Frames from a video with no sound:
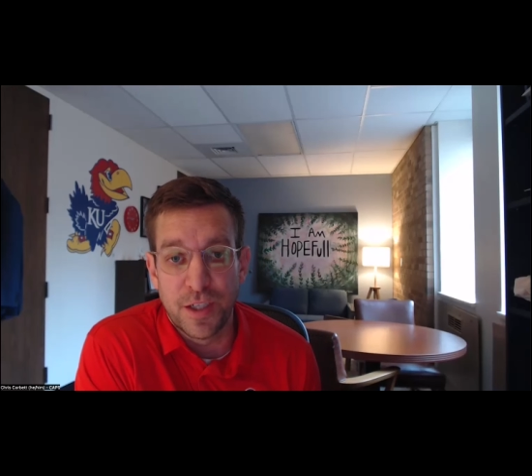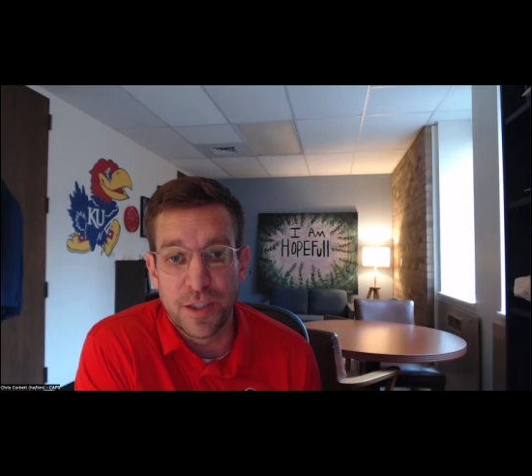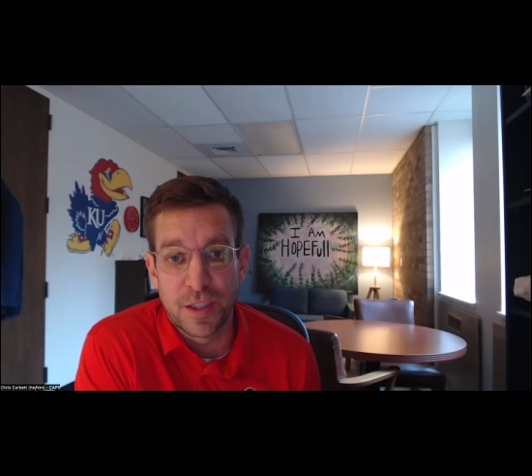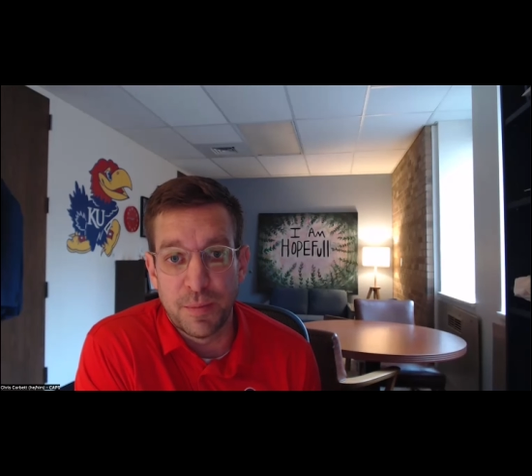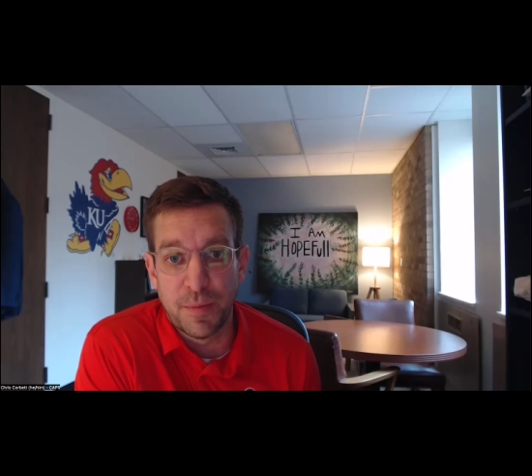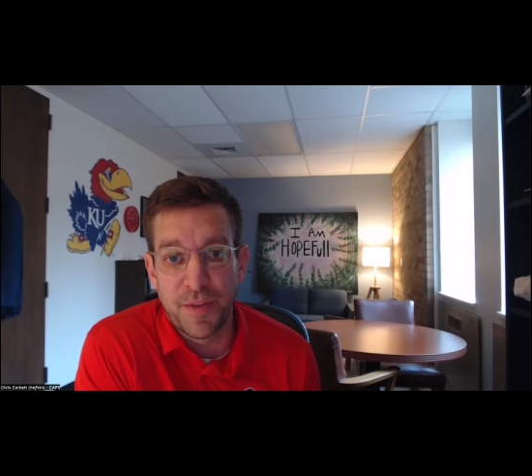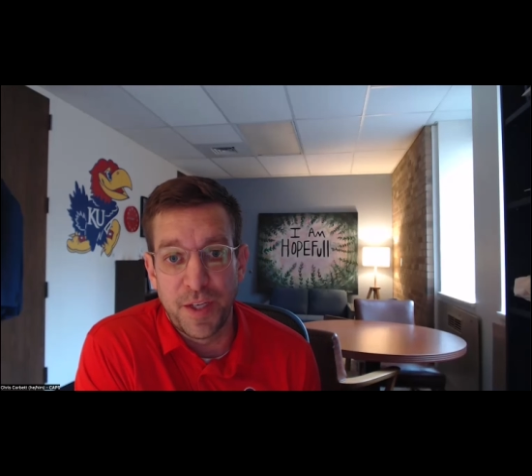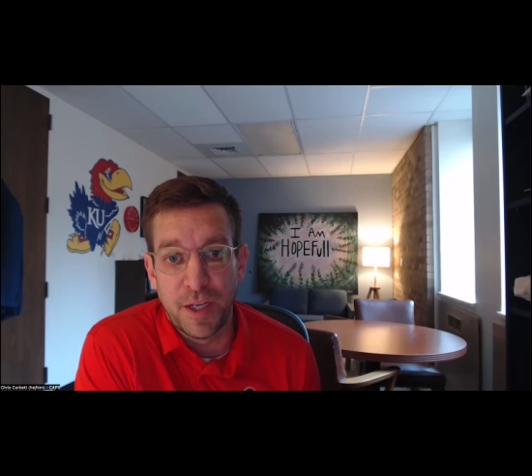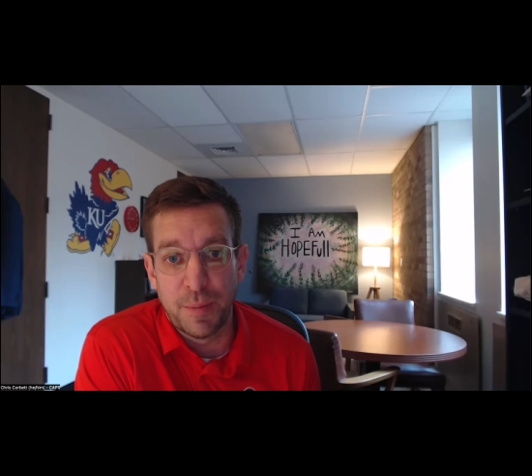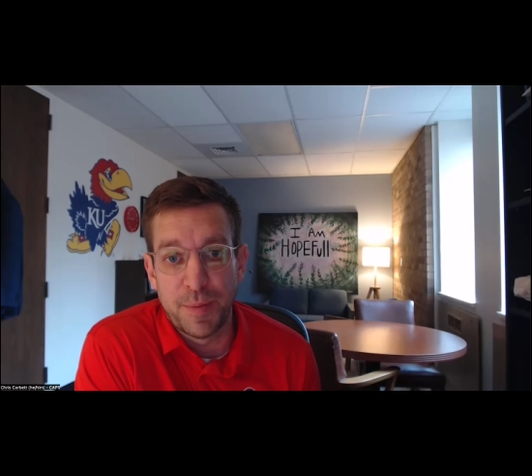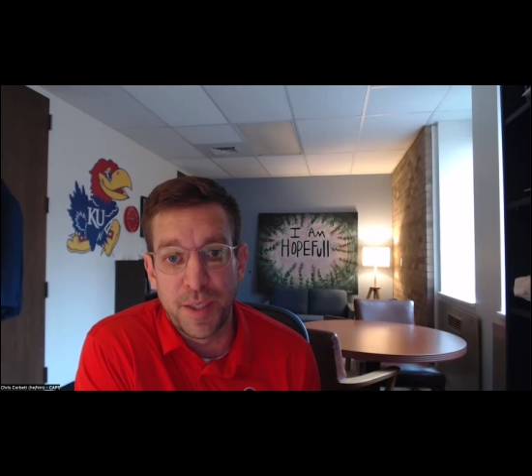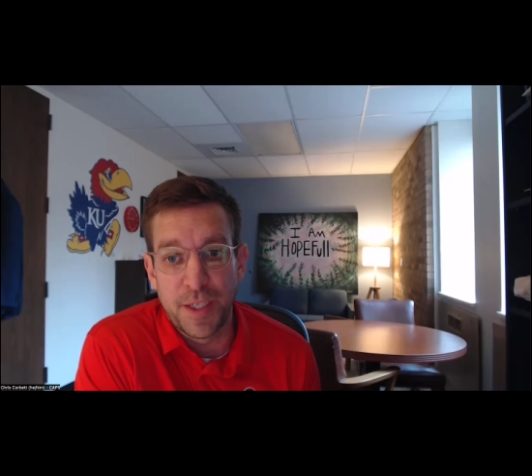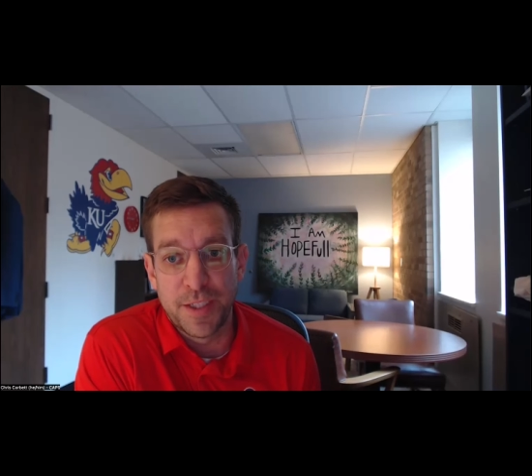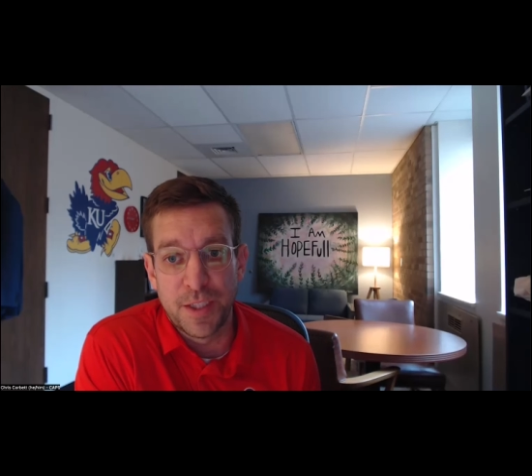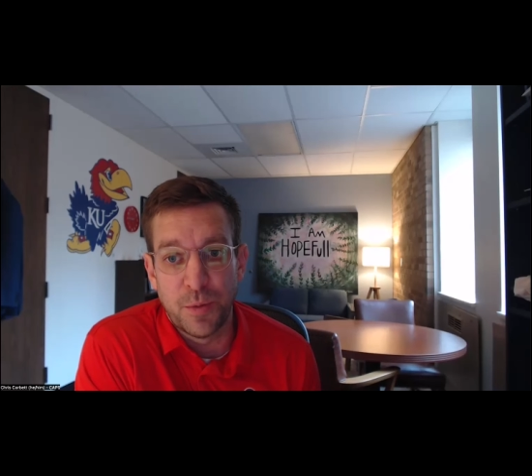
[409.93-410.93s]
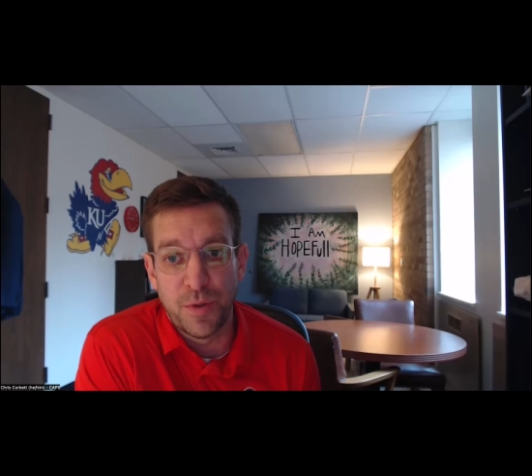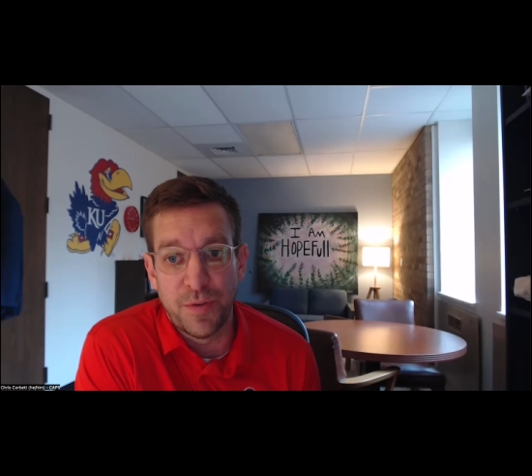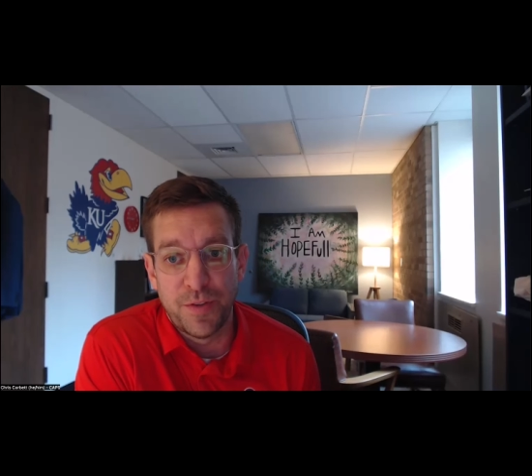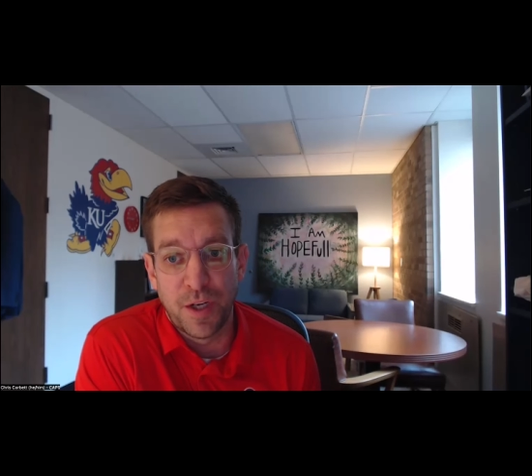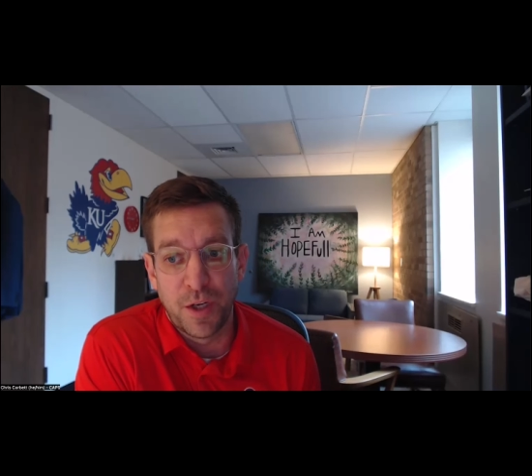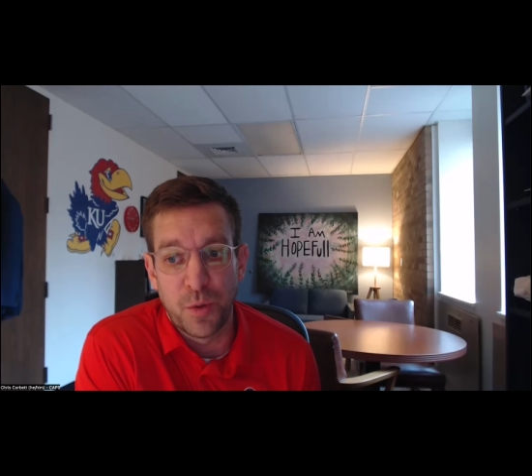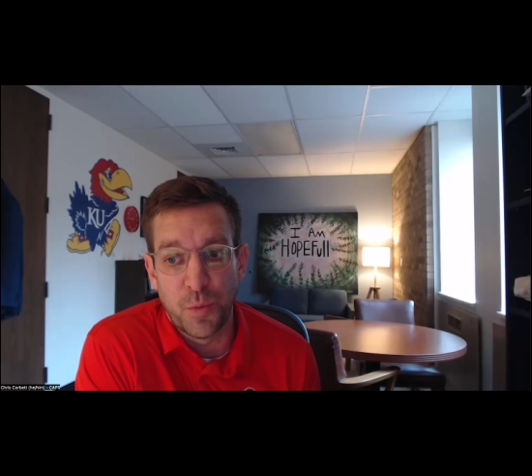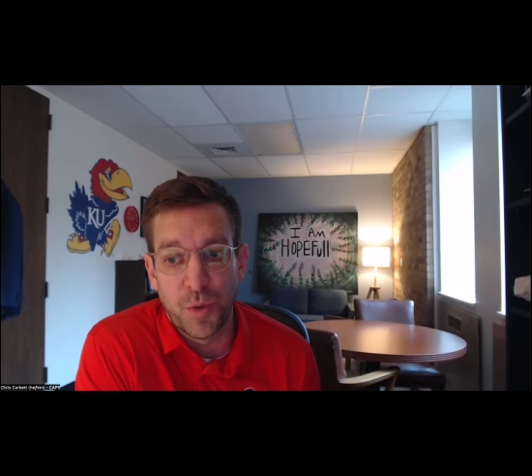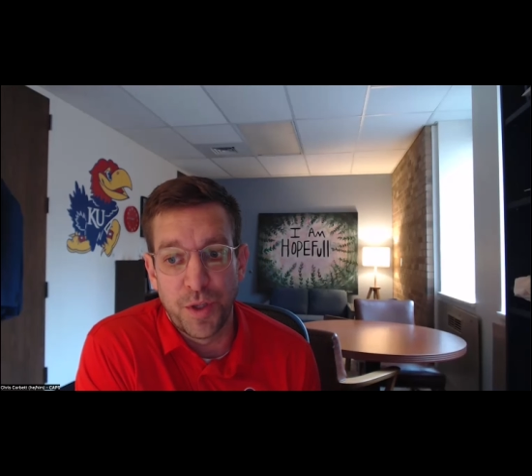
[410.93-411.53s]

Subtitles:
some of the updates that we've done